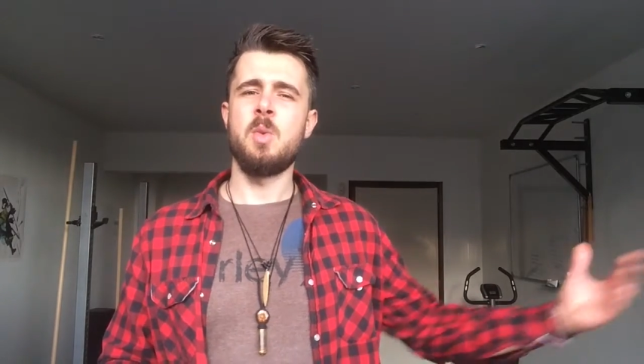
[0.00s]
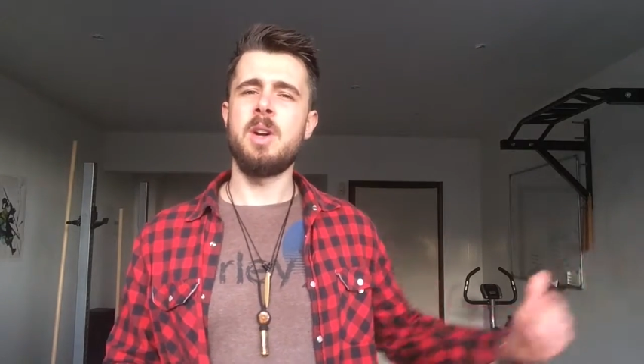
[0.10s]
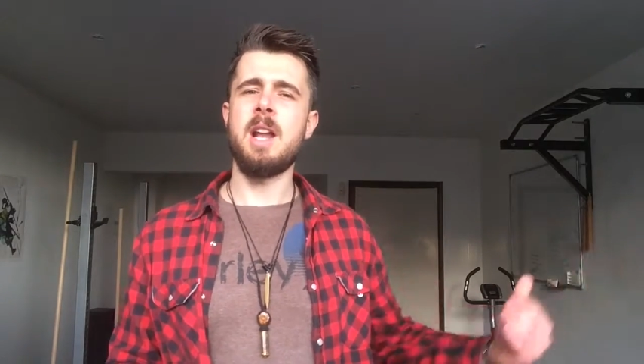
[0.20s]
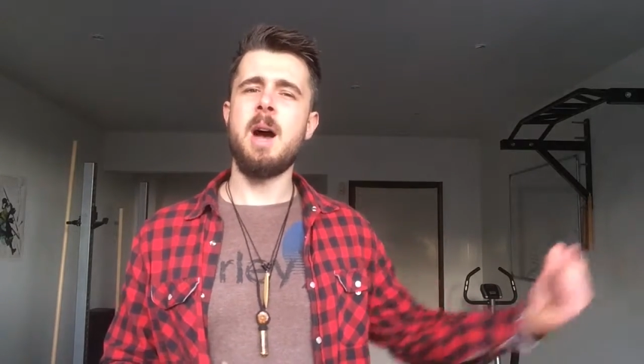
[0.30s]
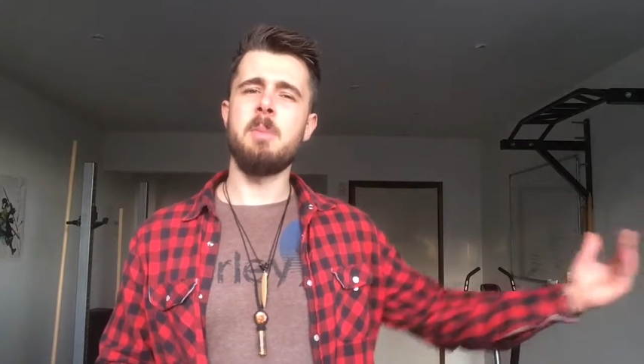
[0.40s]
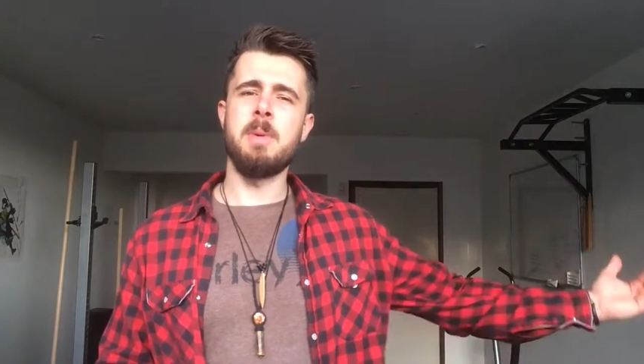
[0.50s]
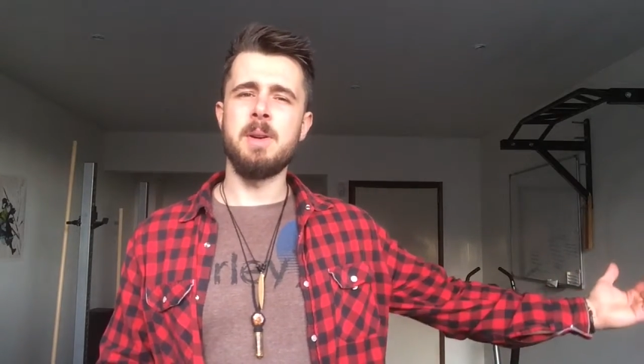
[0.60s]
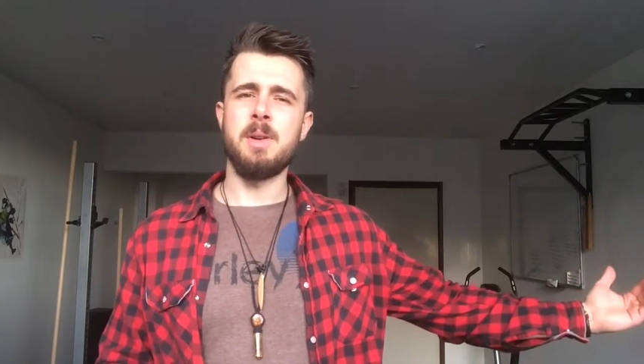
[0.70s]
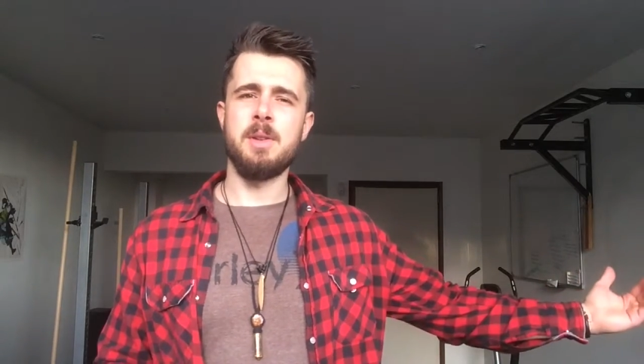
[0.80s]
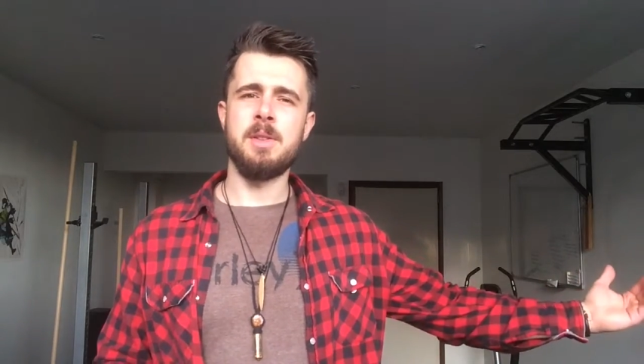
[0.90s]
We're now
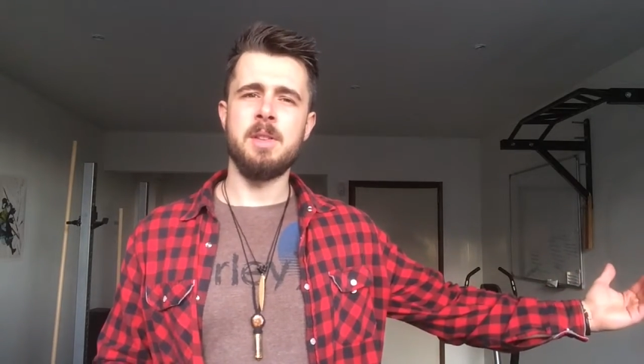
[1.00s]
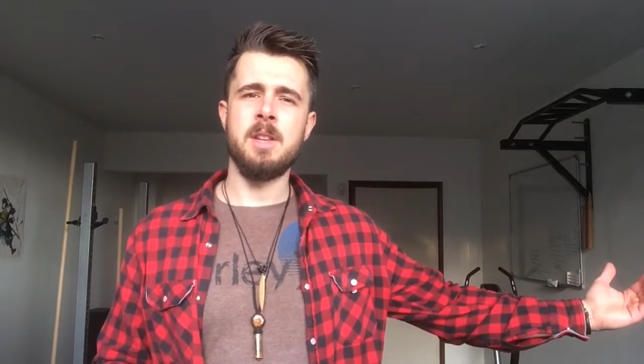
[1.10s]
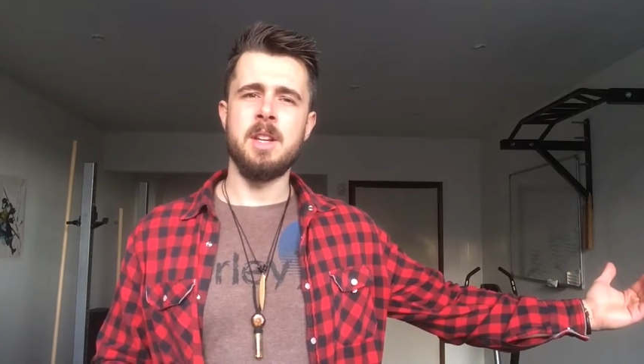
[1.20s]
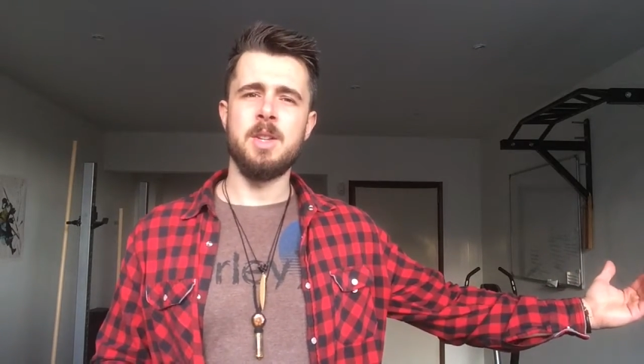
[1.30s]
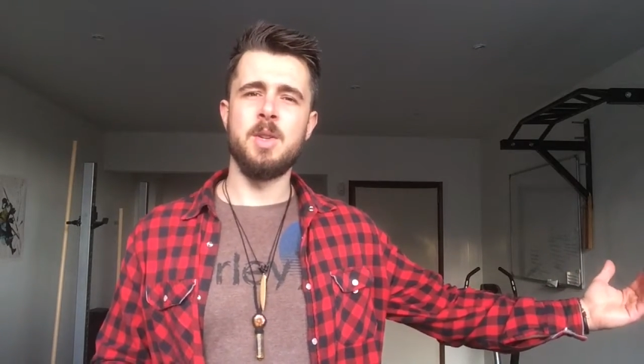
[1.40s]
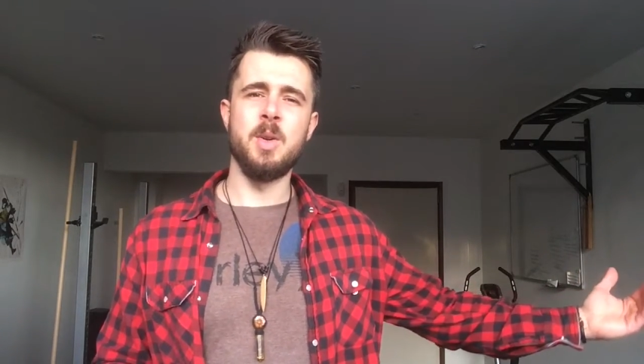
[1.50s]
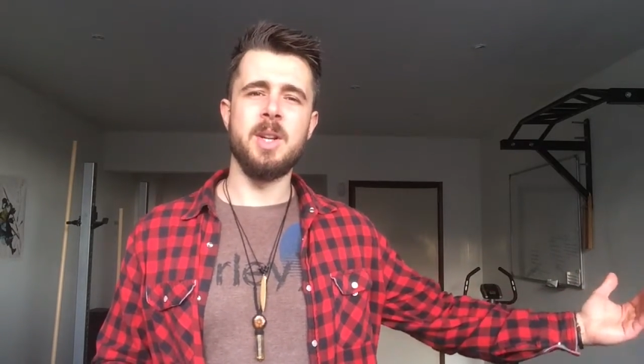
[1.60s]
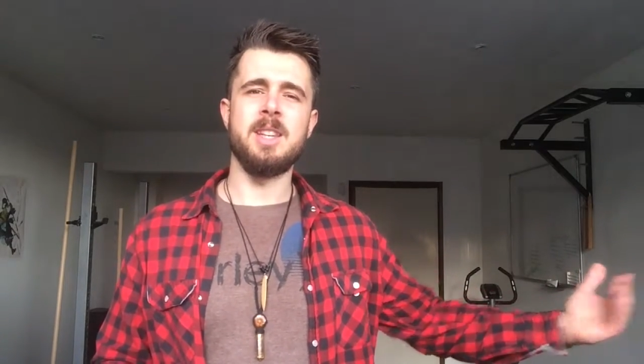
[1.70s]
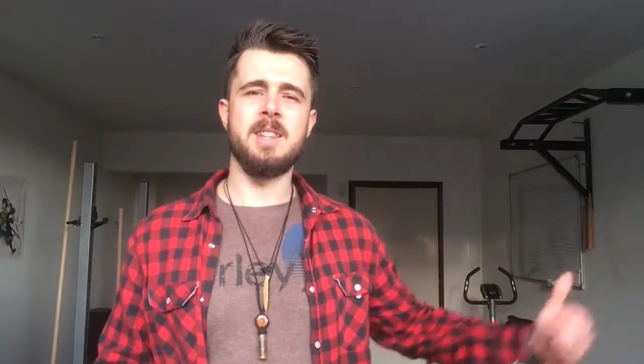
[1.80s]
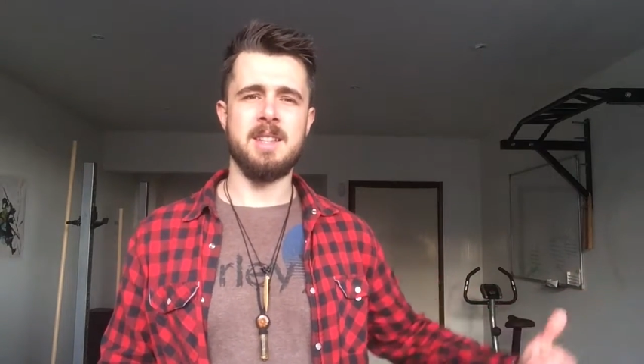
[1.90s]
both
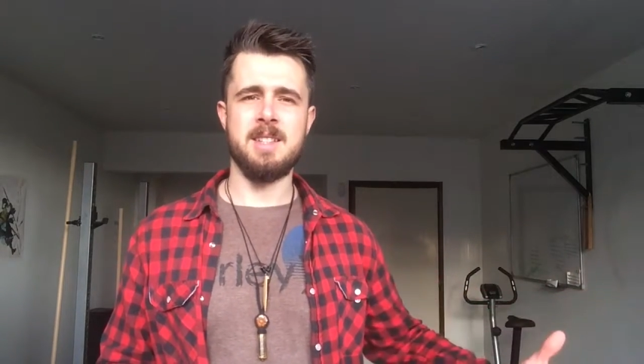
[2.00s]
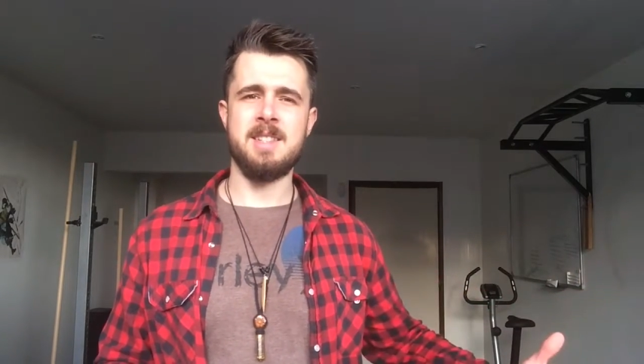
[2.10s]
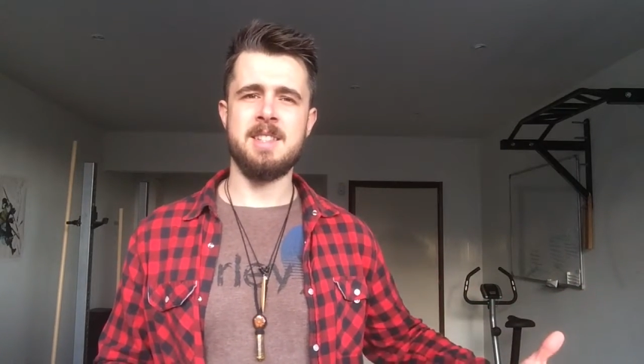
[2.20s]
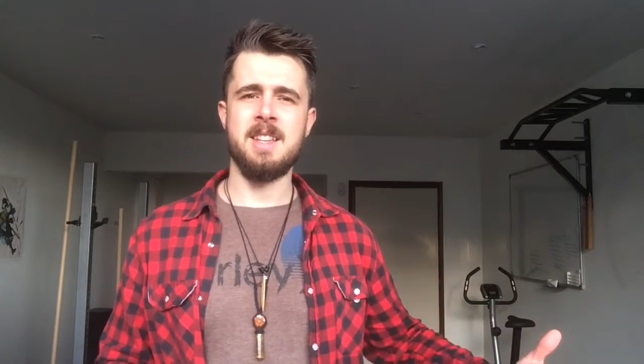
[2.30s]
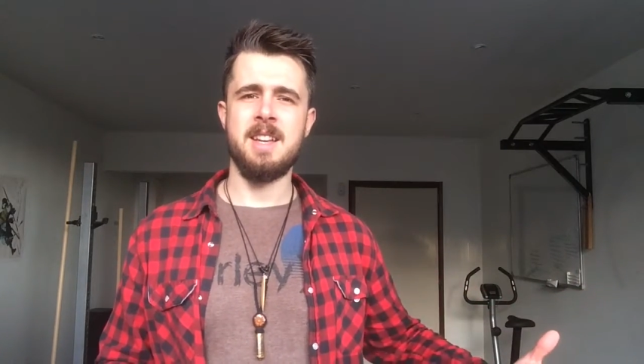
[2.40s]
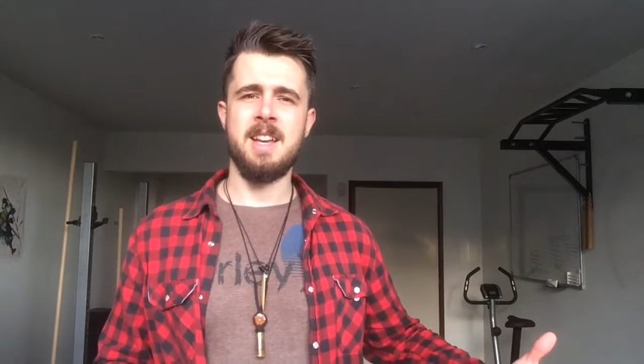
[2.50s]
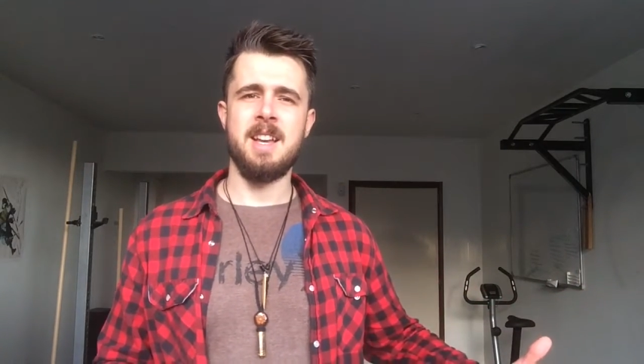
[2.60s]
doing this.